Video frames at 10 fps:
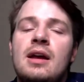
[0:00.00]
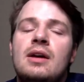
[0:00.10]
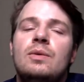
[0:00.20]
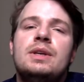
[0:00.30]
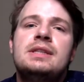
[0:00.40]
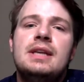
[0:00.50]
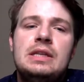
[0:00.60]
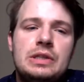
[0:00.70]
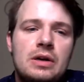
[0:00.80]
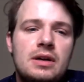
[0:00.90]
with
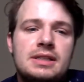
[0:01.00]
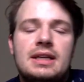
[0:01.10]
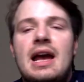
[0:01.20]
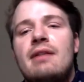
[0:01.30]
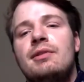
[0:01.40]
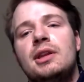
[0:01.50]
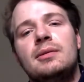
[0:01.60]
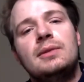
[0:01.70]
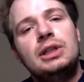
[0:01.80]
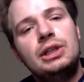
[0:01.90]
scissors and having them
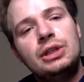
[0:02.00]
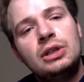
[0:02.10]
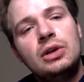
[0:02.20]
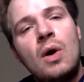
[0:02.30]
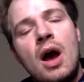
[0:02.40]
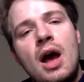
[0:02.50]
glue